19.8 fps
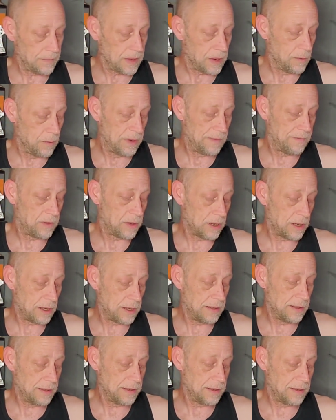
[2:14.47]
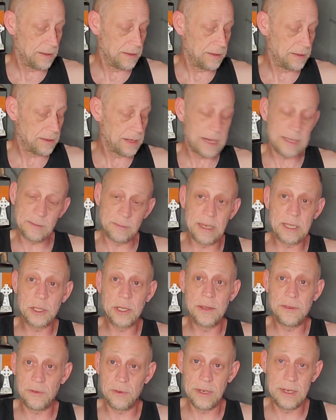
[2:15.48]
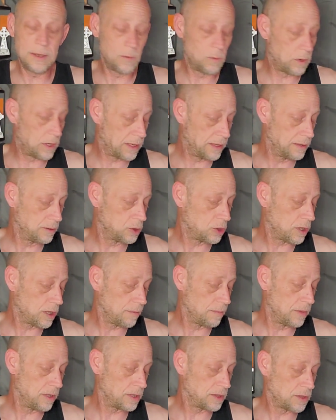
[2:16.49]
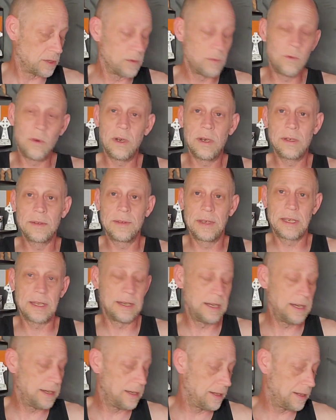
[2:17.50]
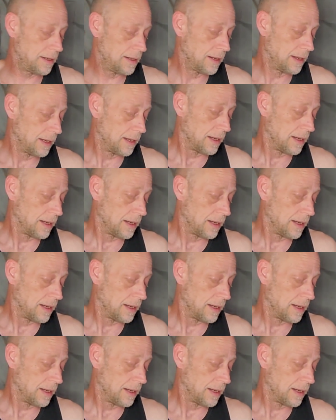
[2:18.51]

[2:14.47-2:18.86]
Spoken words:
we've got, as mentioned, 3-1, Jade Masson Wong, the Canadian.